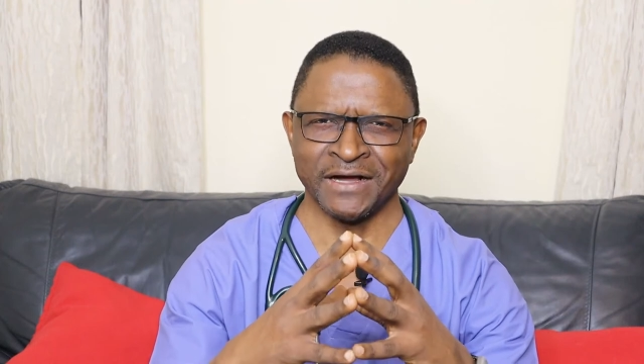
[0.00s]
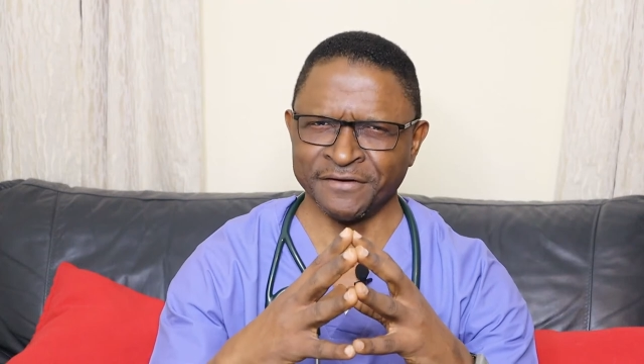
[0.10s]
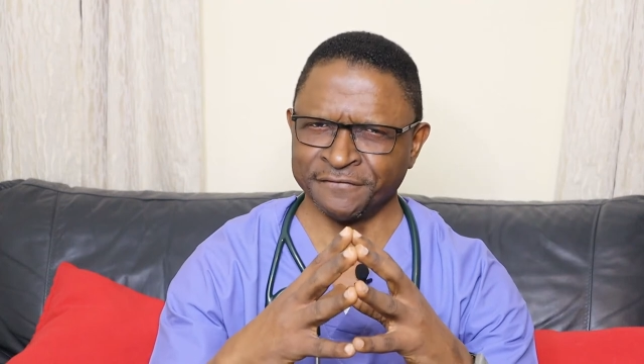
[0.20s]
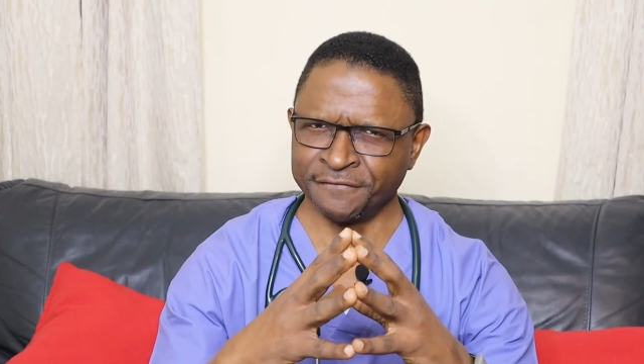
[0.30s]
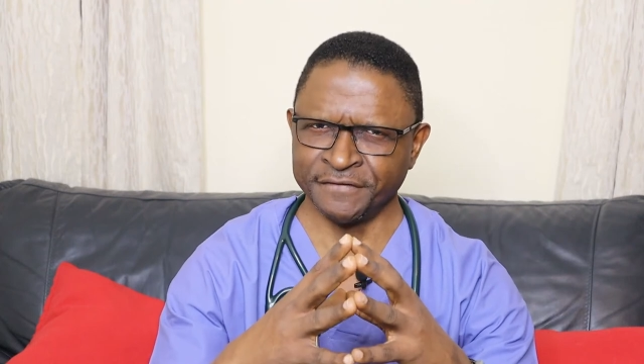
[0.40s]

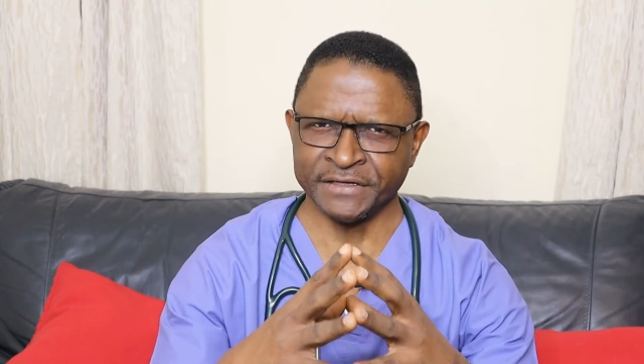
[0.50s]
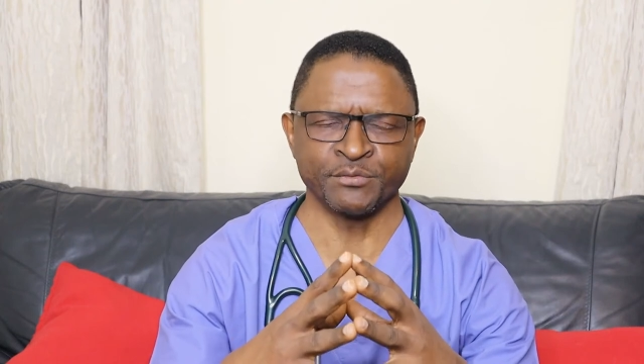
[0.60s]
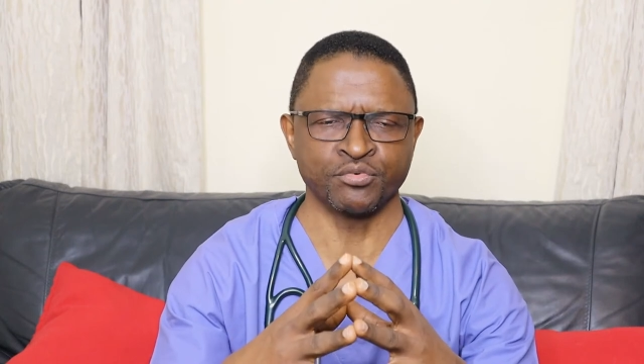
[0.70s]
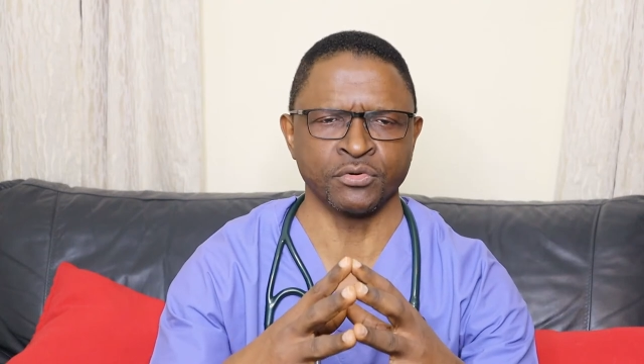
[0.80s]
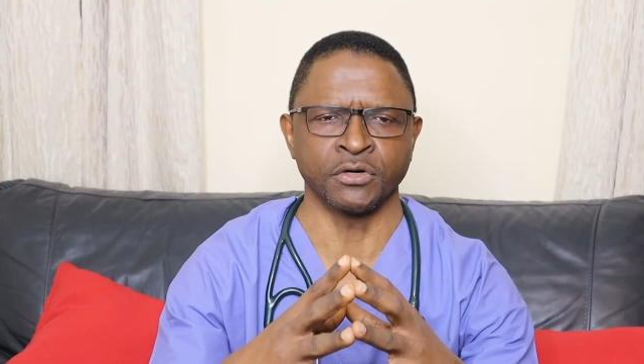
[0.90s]
and very
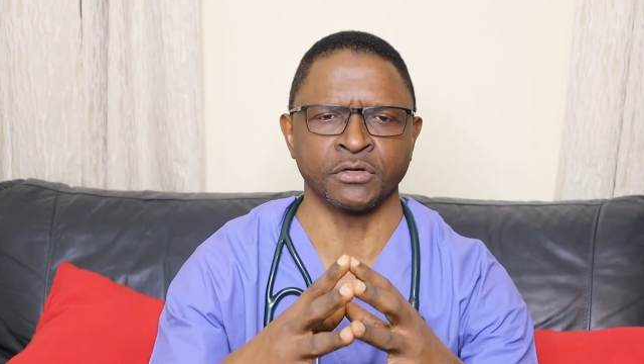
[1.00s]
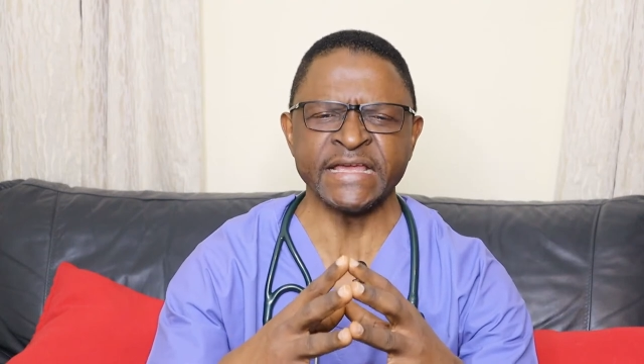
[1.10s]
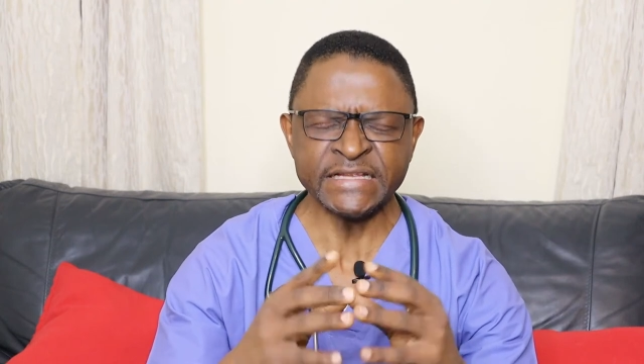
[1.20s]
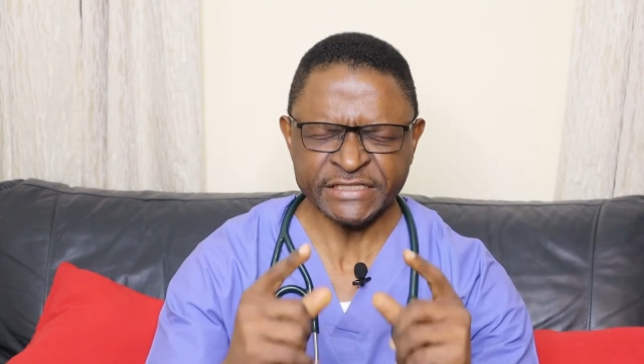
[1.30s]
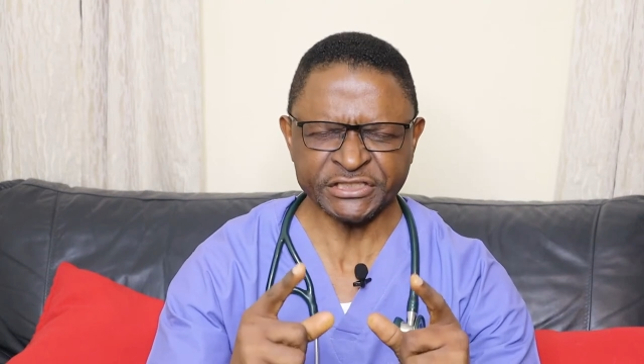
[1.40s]
poor.
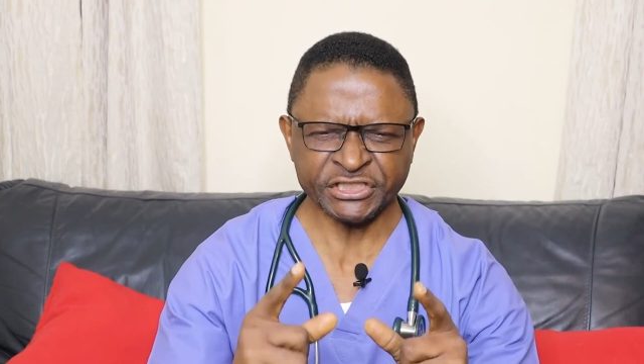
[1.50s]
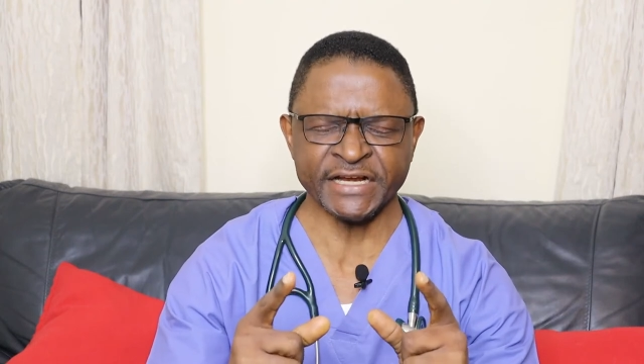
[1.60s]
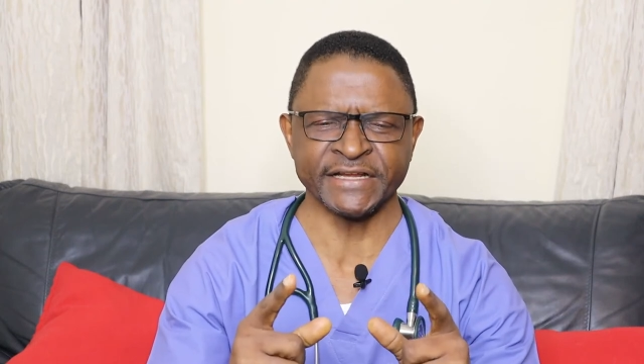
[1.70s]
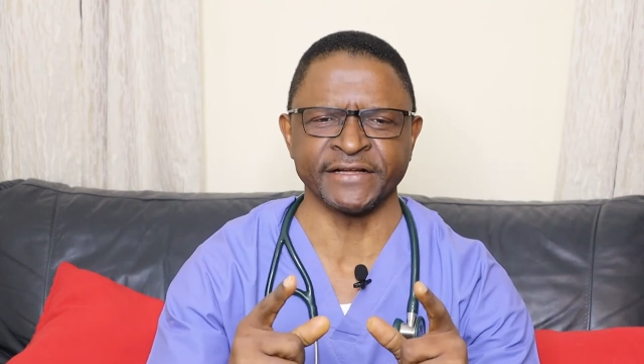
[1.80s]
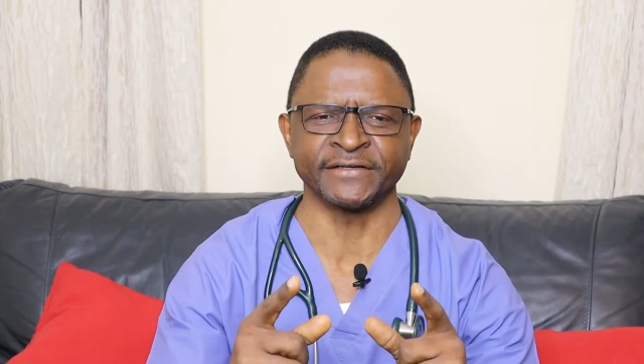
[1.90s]
In this
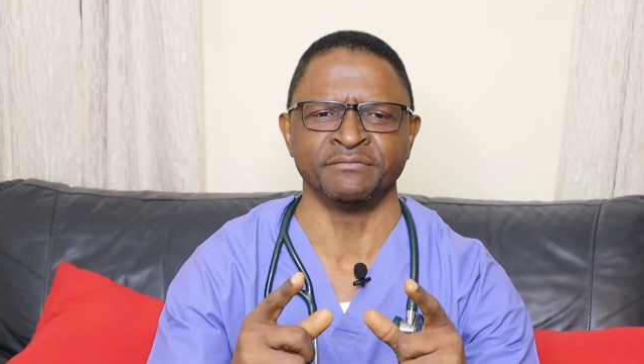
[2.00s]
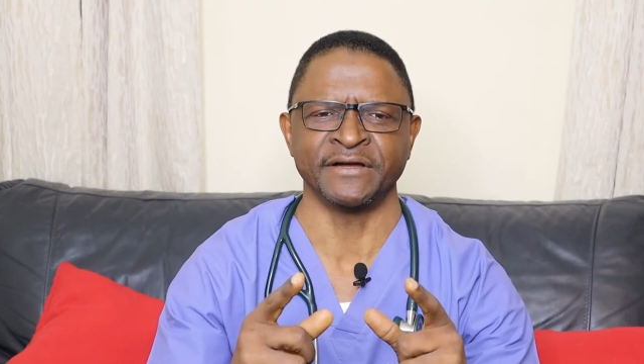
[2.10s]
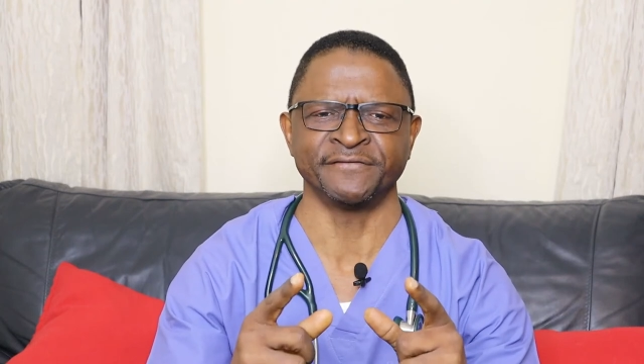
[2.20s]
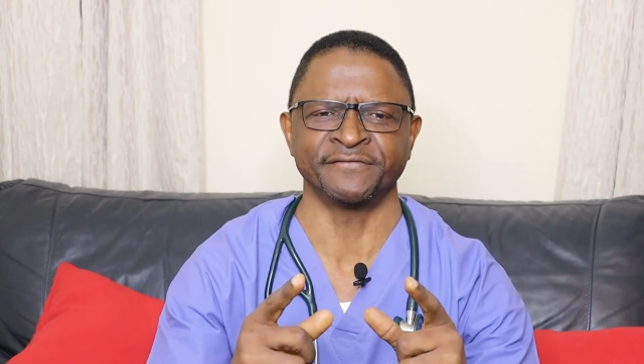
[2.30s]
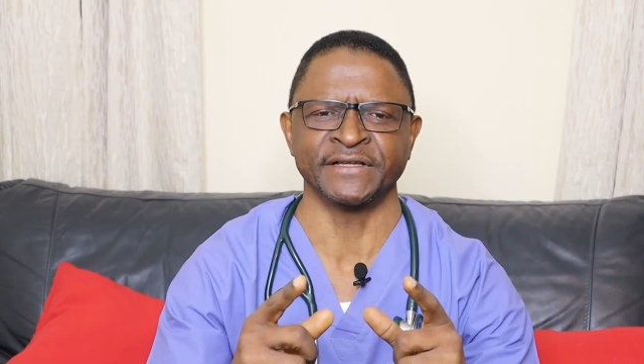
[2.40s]
channel,
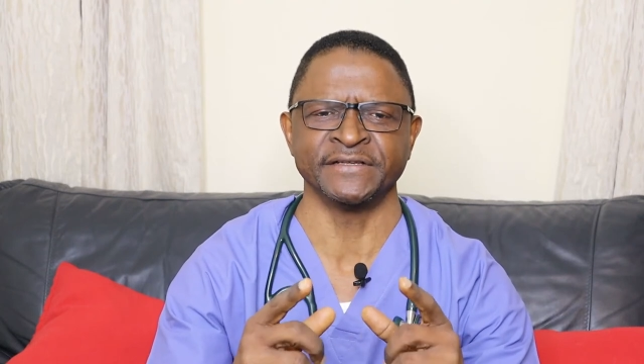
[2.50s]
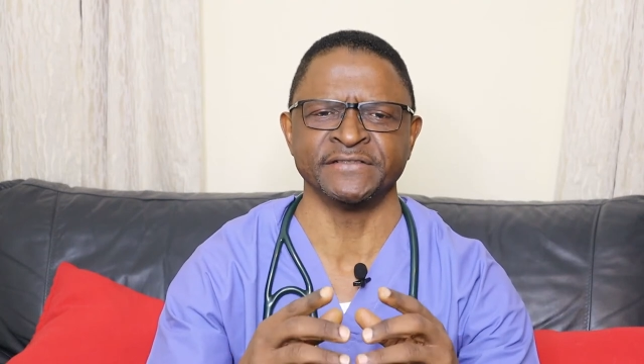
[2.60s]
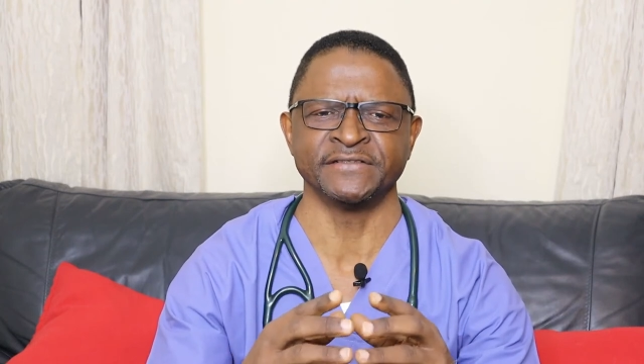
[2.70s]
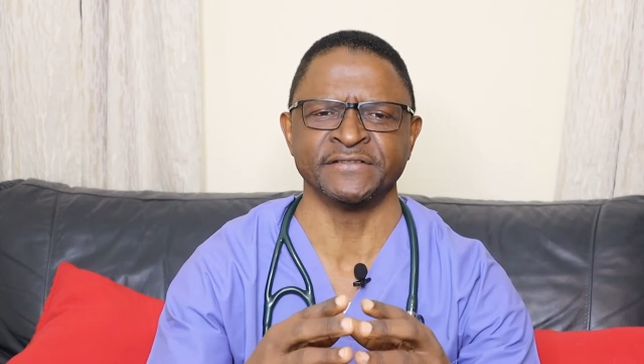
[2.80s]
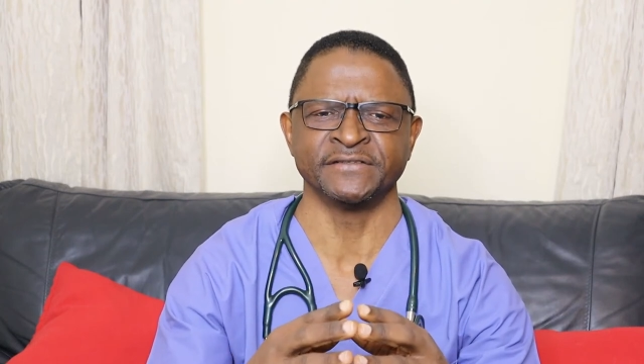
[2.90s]
my
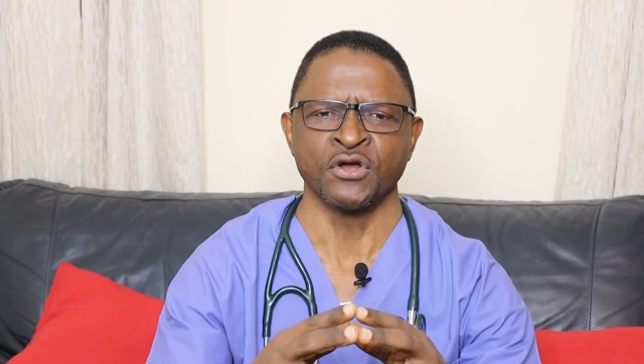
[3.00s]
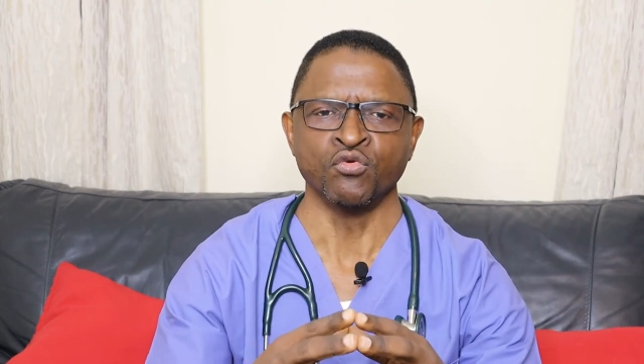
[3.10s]
friend,